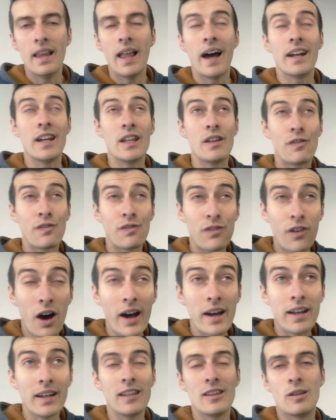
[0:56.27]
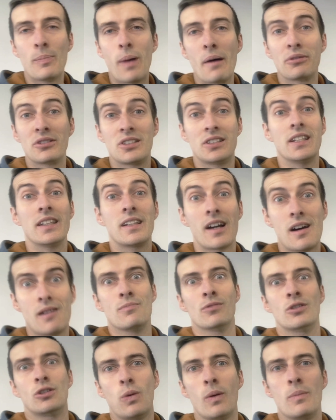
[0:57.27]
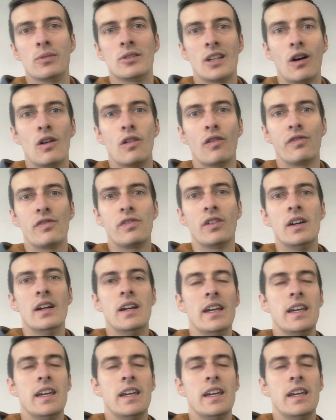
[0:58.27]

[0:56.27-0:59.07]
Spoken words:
And he finally, the Bible says, he comes to himself.